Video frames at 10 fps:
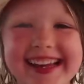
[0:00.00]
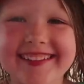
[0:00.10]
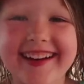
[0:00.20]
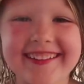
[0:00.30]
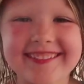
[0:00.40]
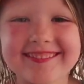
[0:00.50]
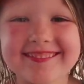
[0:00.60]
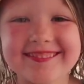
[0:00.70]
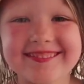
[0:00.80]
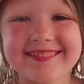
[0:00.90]
it a
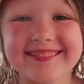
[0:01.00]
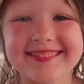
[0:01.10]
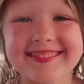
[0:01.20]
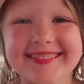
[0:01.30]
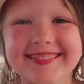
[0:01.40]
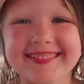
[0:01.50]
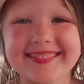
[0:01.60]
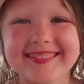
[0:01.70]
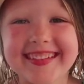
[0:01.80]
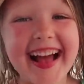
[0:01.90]
zero.
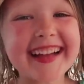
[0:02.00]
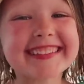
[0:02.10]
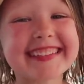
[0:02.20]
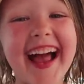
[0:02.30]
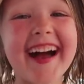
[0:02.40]
I'm